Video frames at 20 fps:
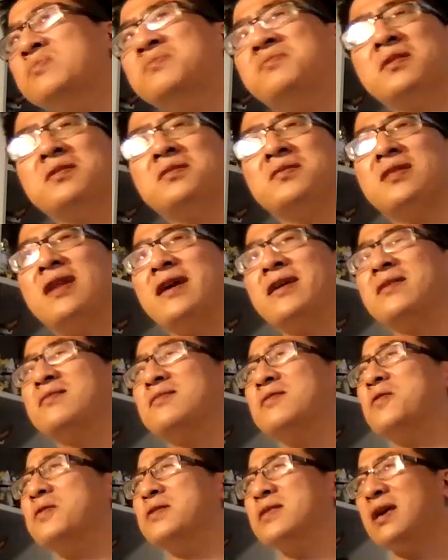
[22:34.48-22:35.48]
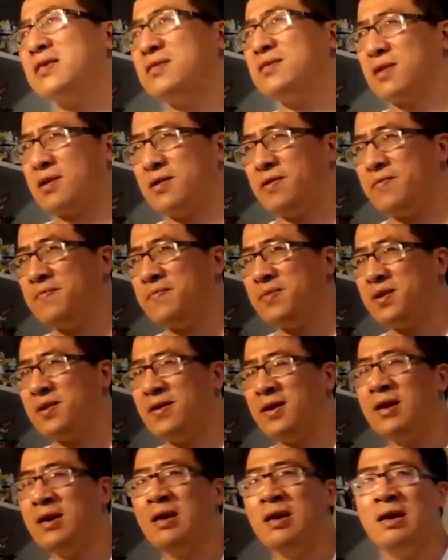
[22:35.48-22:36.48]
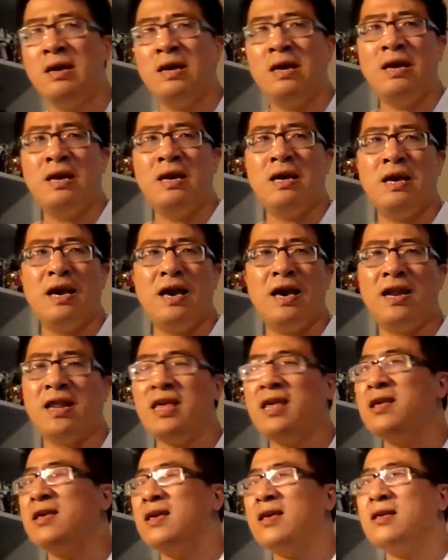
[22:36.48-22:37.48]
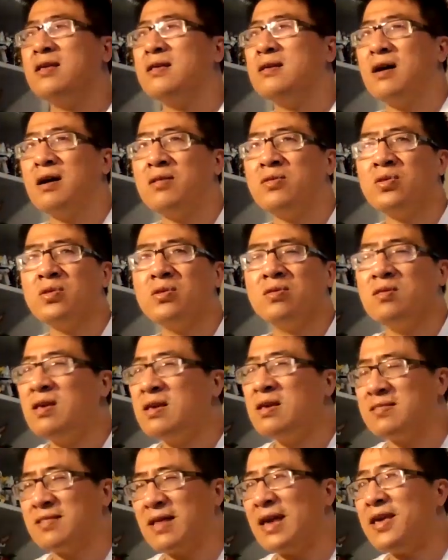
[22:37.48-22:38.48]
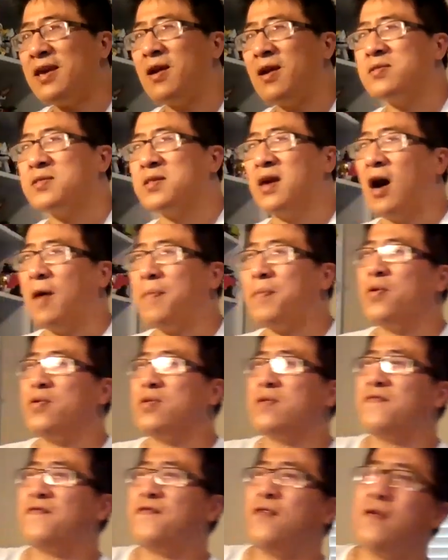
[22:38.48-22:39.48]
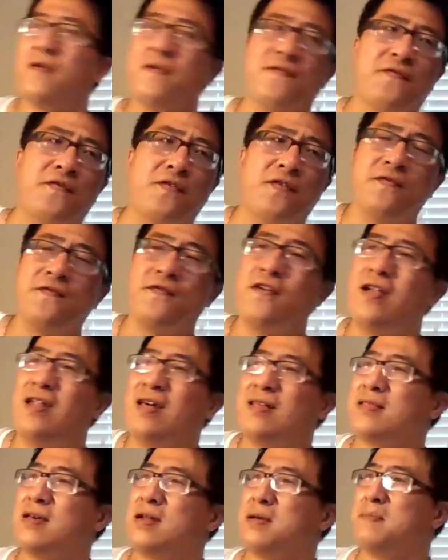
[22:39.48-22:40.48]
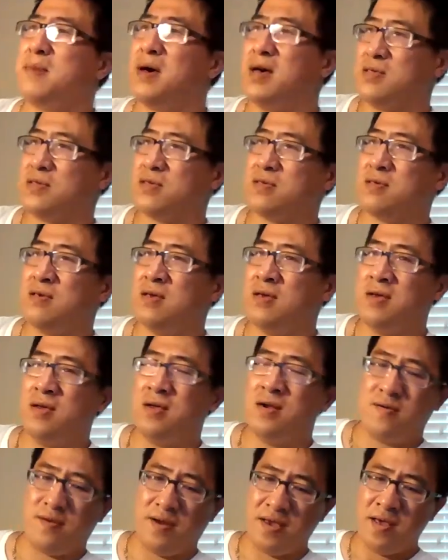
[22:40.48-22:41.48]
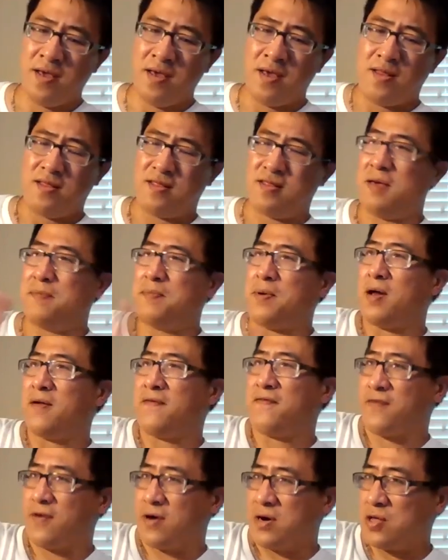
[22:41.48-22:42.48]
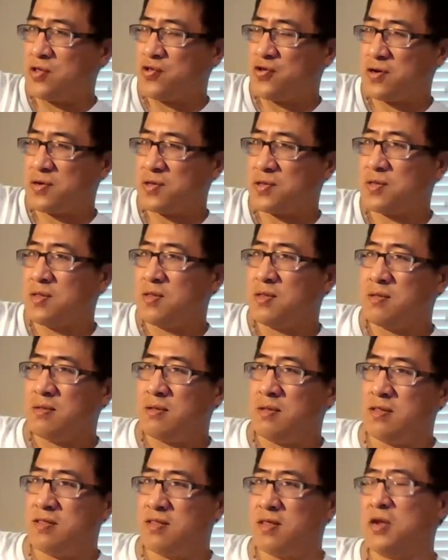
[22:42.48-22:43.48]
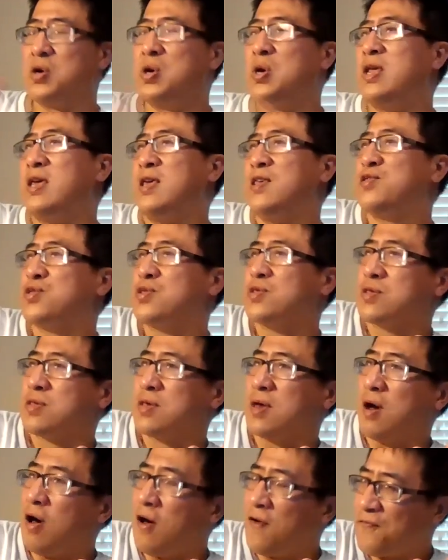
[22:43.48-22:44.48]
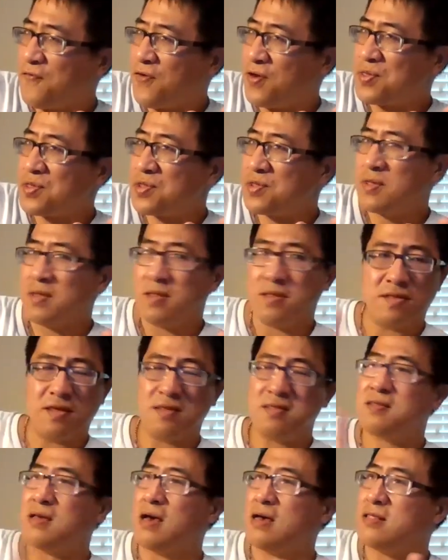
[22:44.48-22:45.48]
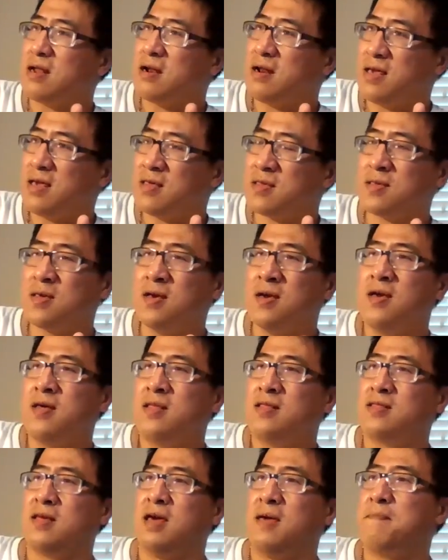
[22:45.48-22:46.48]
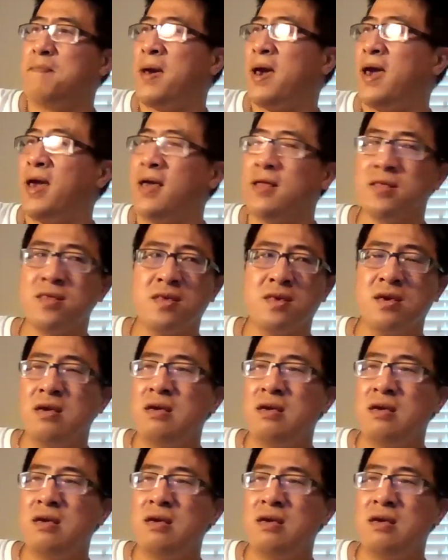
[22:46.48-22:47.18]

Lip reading: things like 30 days ago, right? And in that year, they operated for less than a month, right? They bought furniture, they leased the office, they signed the lease, they paid